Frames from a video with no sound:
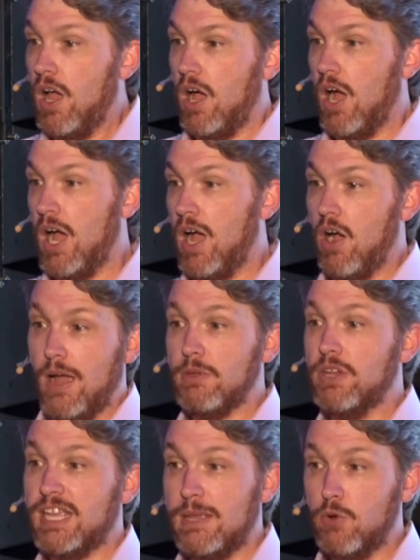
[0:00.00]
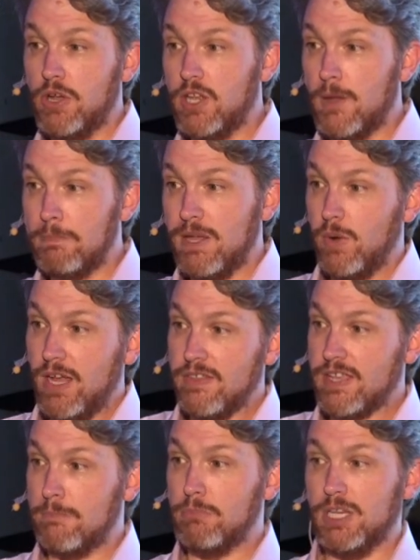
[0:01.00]
uh, I'm going to keep working on BeeWare,
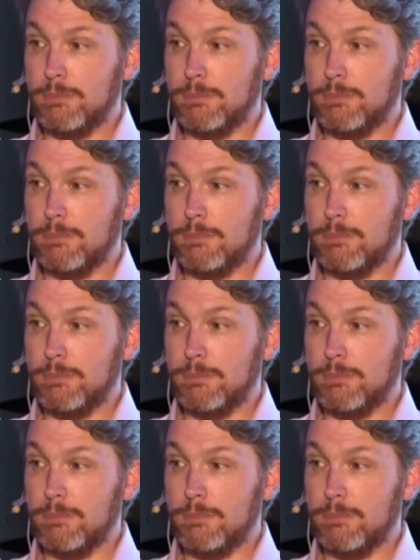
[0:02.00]
the umbrella